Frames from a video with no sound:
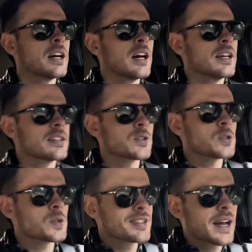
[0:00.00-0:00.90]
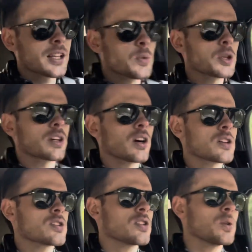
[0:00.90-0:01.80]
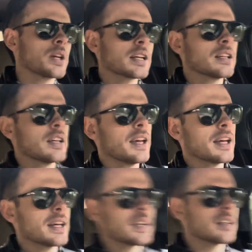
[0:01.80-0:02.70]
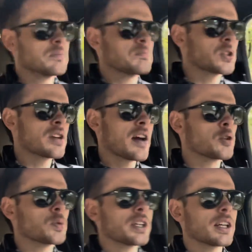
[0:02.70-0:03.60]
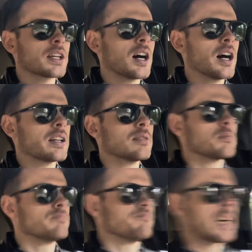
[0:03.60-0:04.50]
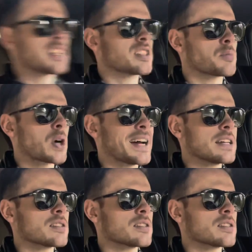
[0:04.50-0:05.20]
It tells you exactly what the car is doing, and you're never really caught by surprise.